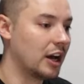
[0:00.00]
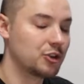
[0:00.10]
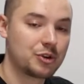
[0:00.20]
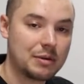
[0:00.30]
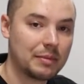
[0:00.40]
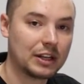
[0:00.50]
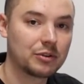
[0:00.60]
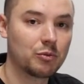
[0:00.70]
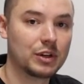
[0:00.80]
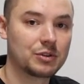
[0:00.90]
treatment
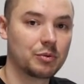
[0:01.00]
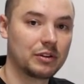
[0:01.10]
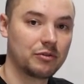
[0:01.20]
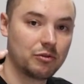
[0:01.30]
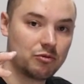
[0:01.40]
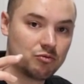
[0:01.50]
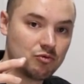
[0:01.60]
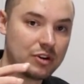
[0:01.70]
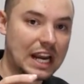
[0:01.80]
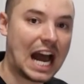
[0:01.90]
which would
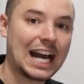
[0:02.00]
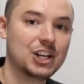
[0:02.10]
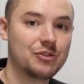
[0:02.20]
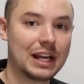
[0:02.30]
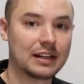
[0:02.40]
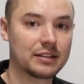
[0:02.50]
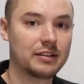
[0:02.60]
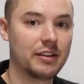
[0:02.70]
rehydrate